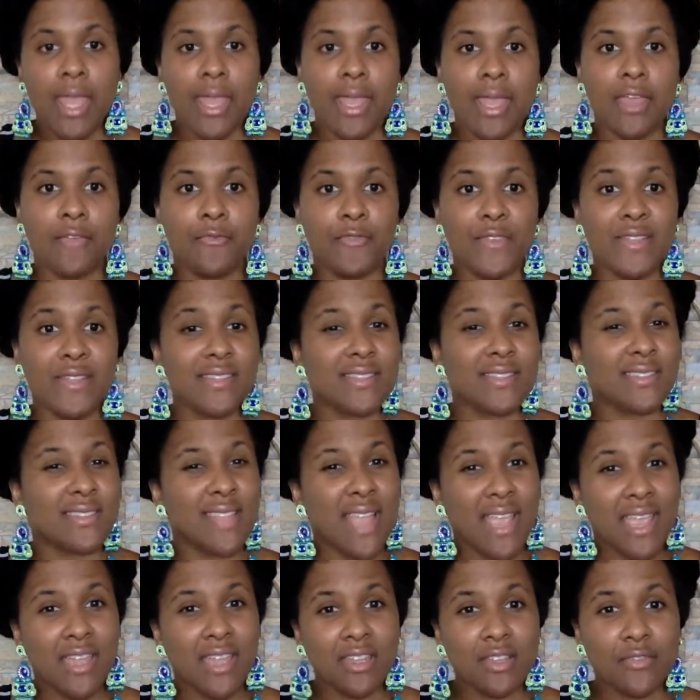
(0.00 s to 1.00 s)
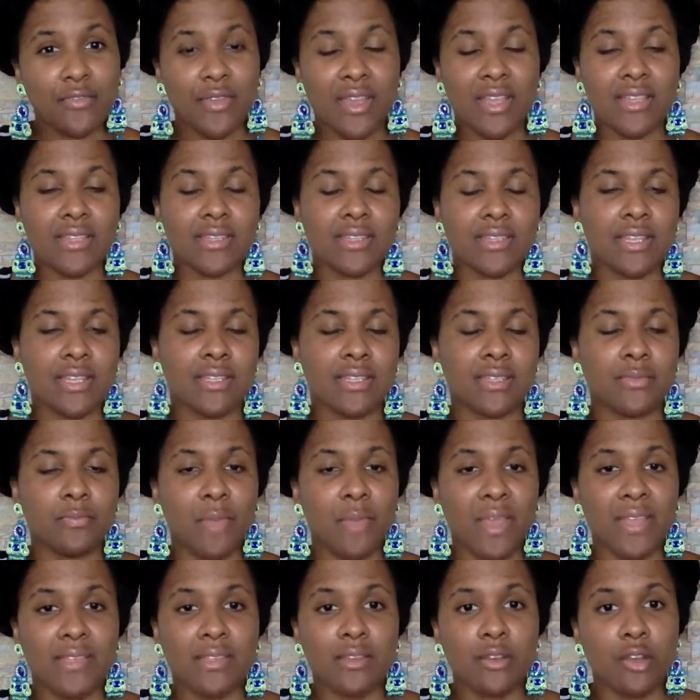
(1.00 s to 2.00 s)
If it's negative, it's
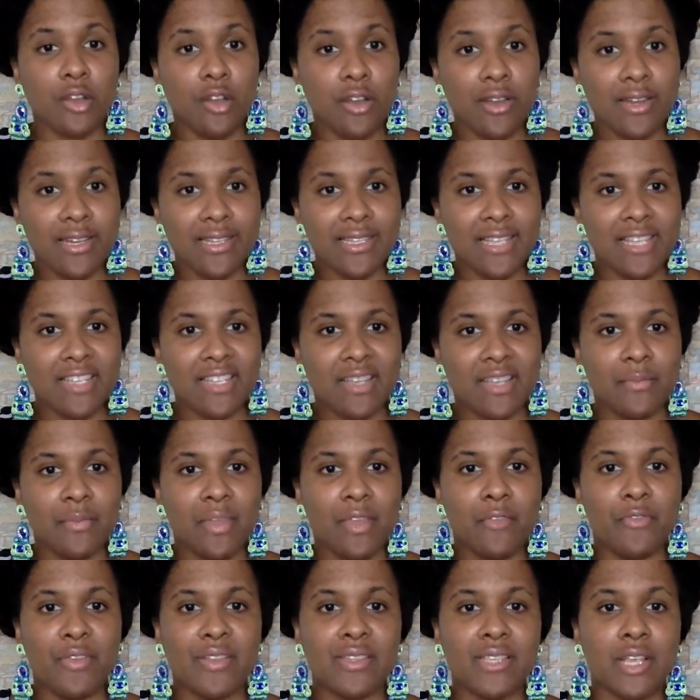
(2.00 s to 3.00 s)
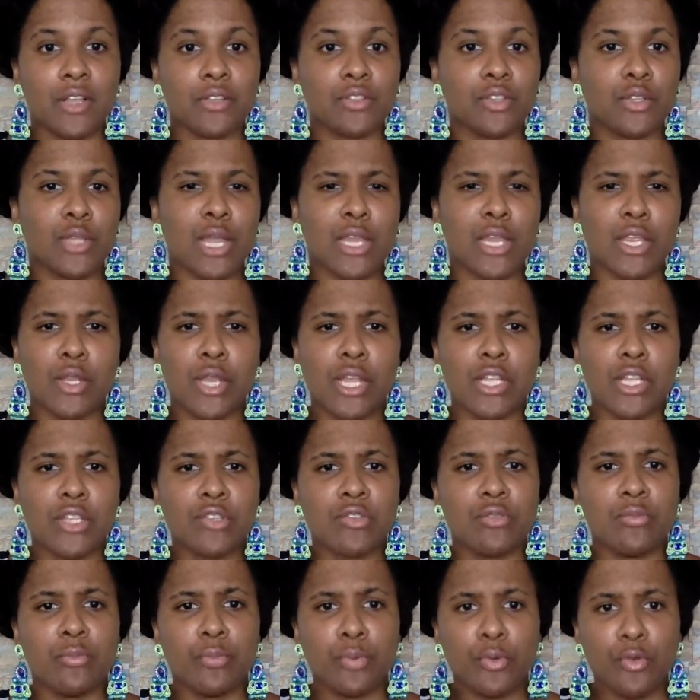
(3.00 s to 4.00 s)
based on criticism. If it tells you that you need
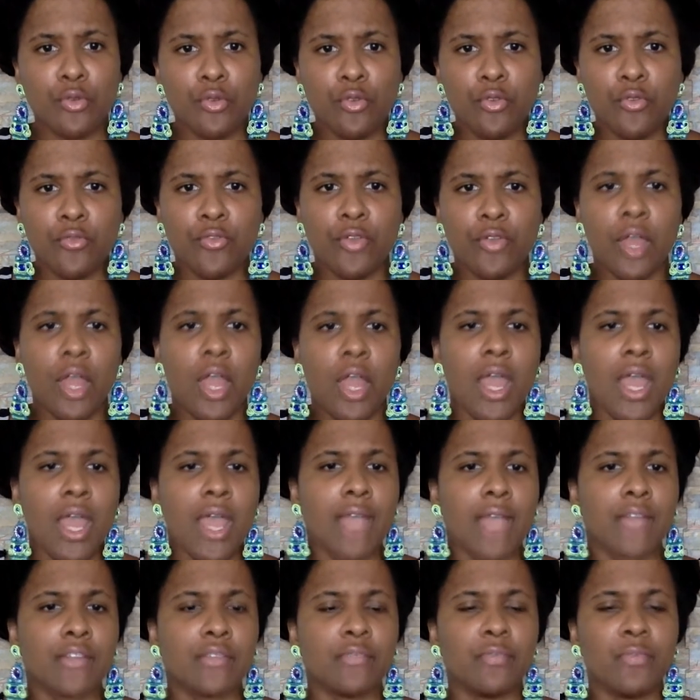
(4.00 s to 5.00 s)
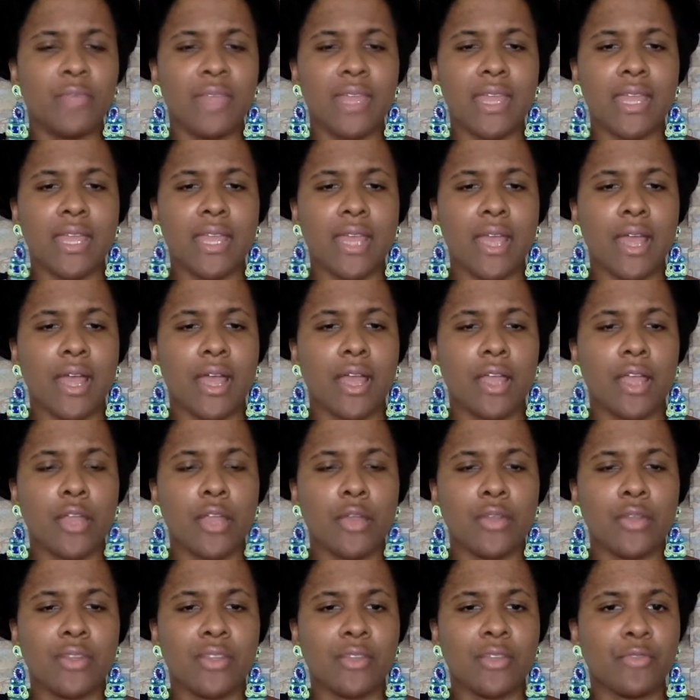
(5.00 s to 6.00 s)
to improve to be
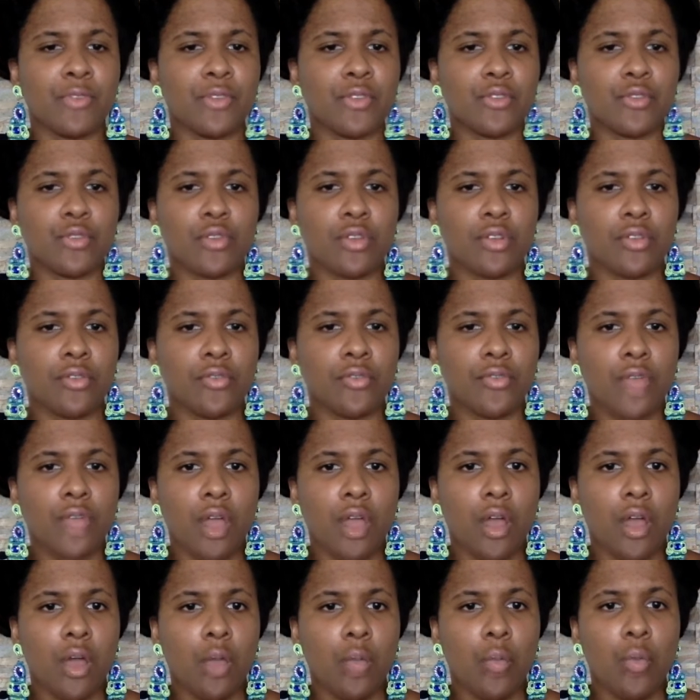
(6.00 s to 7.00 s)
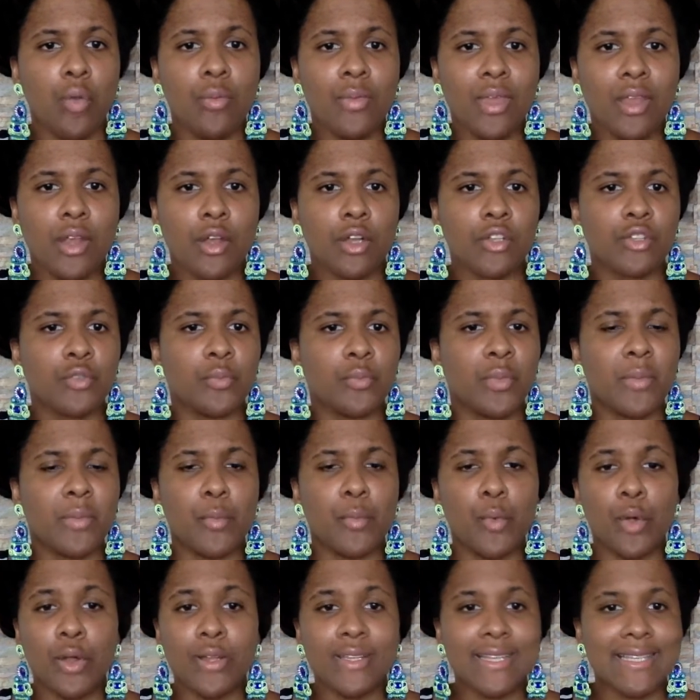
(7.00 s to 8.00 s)
different sort of woman or to be
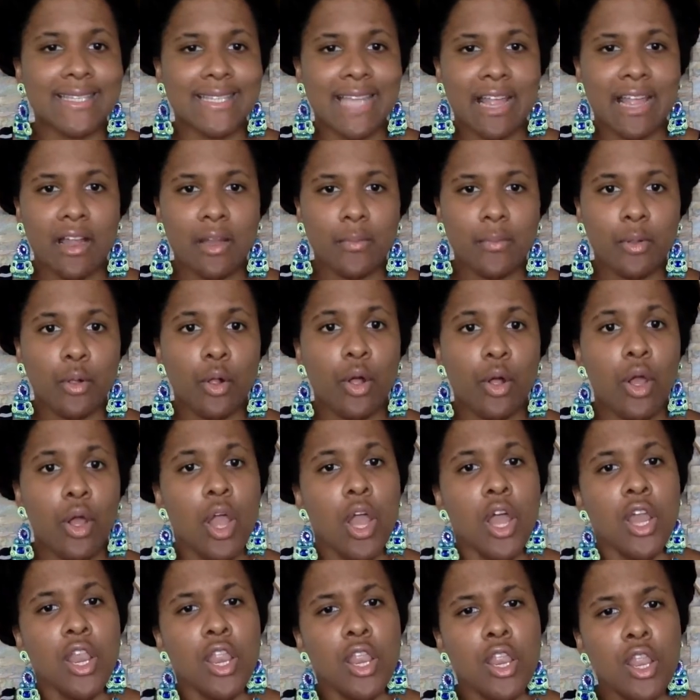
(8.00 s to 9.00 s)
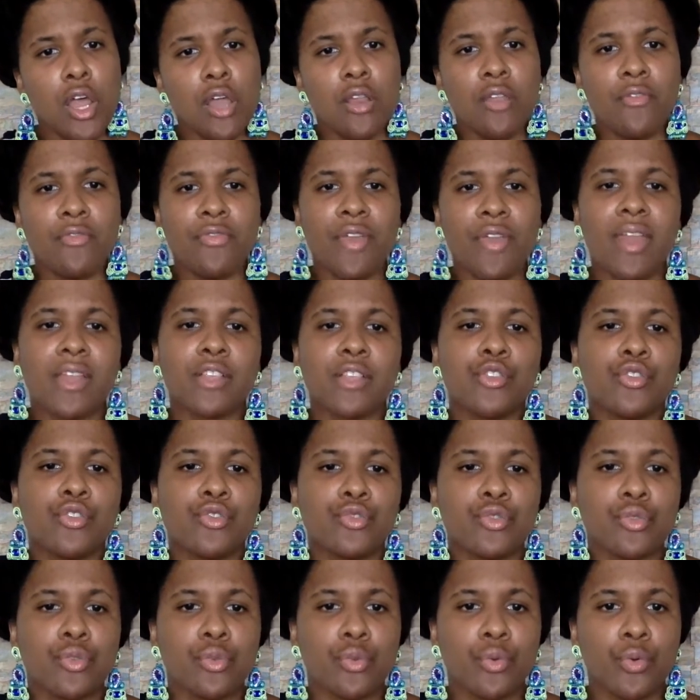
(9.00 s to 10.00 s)
more desirable, none of that is
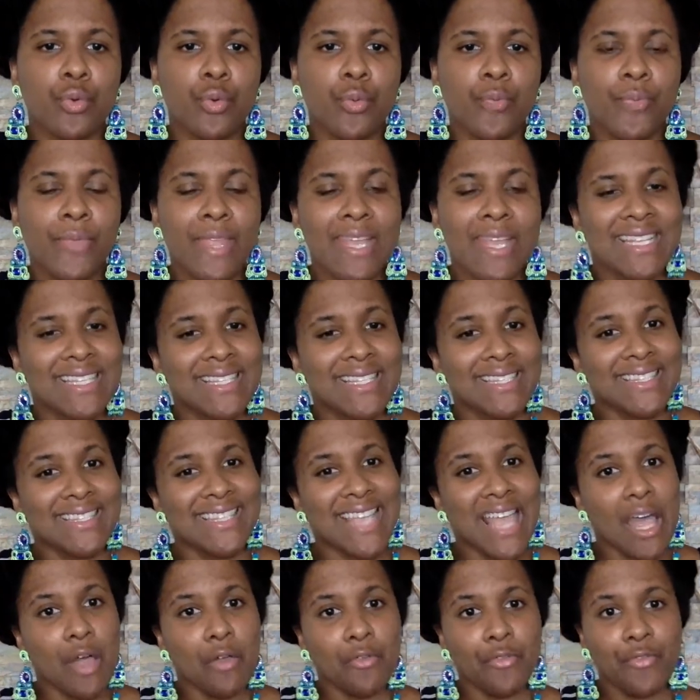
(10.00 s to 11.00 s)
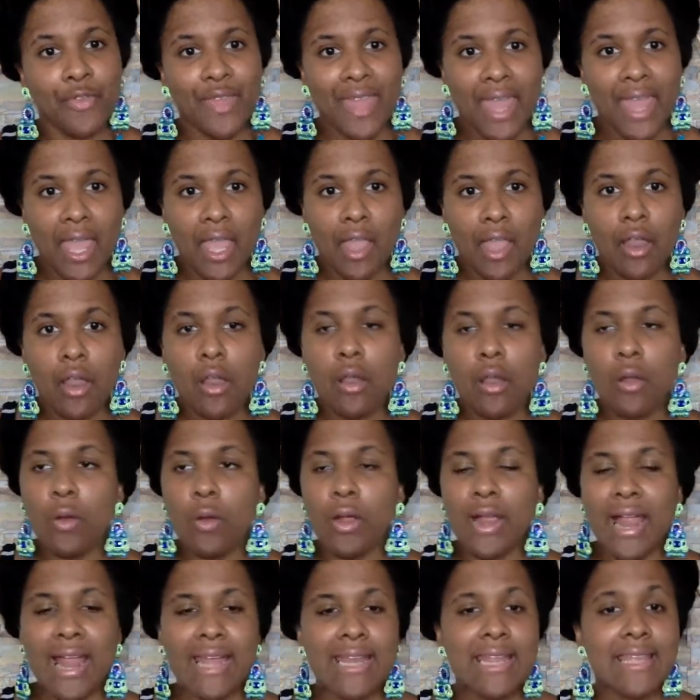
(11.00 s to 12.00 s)
true. Self-care
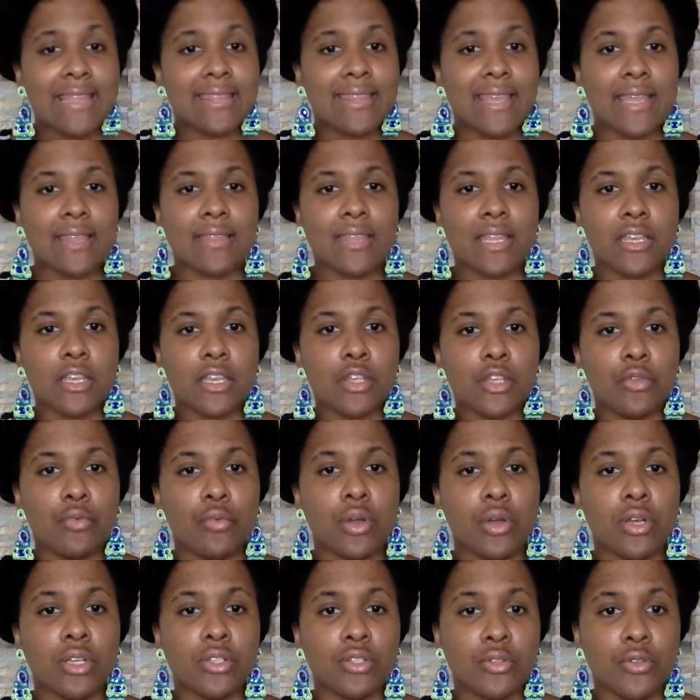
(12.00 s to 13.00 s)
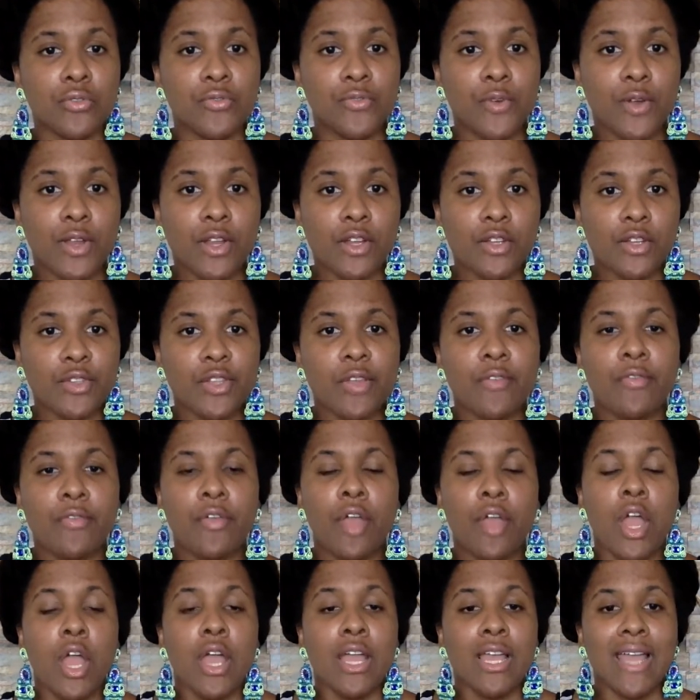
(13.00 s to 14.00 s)
or anything that you want to do for yourself
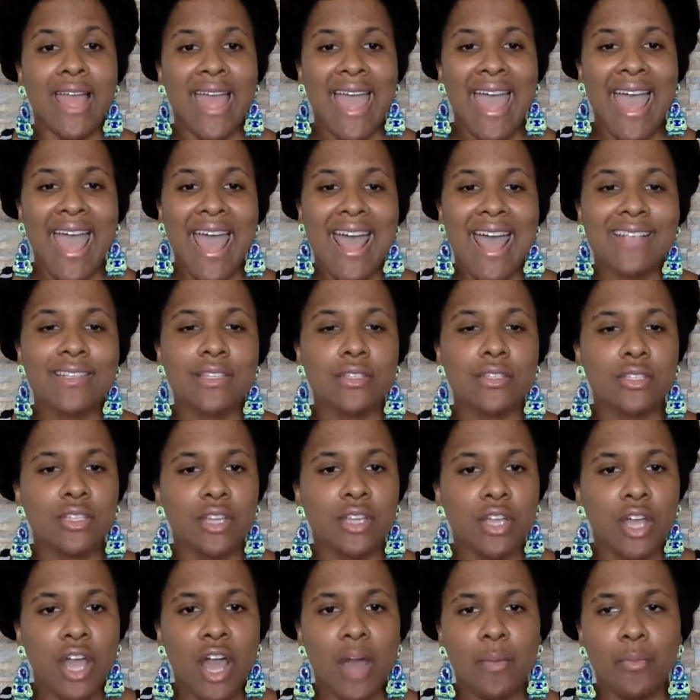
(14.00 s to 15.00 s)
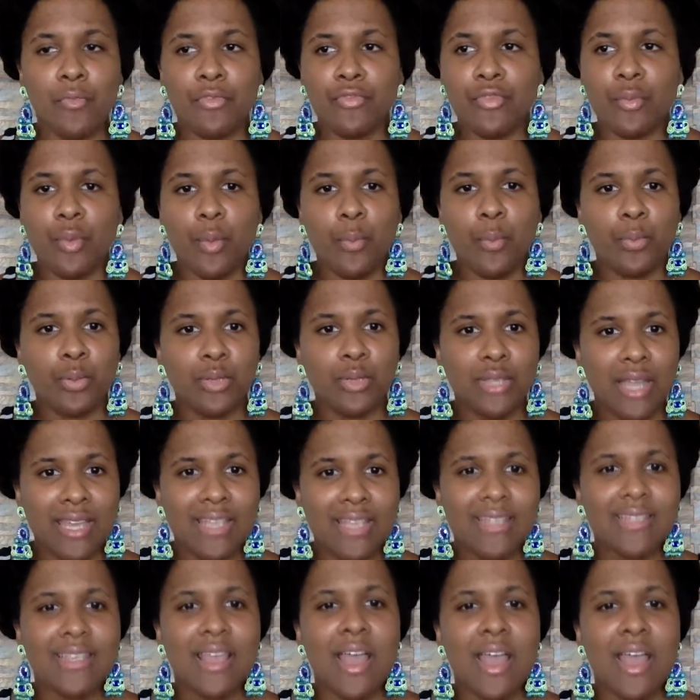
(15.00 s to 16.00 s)
has to come from a place